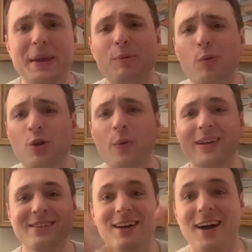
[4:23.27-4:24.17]
People were
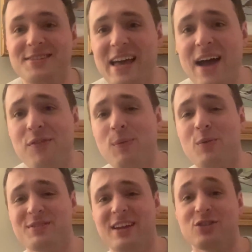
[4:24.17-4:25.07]
going nuts. Everyone
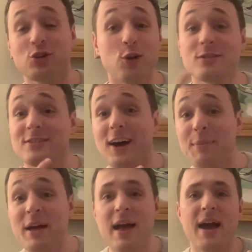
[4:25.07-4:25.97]
was getting turned
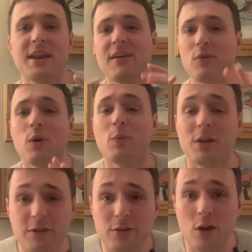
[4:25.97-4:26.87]
up, and everyone
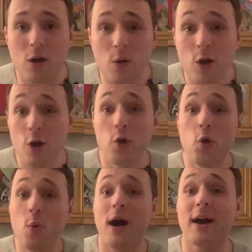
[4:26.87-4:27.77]
wanted to know
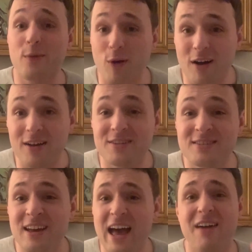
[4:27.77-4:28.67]
who I
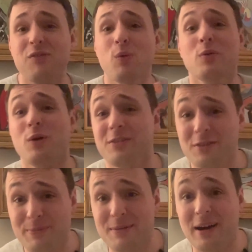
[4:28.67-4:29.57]
was. Everyone wanted
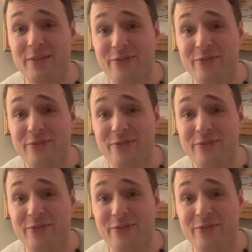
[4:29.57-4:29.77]
to be my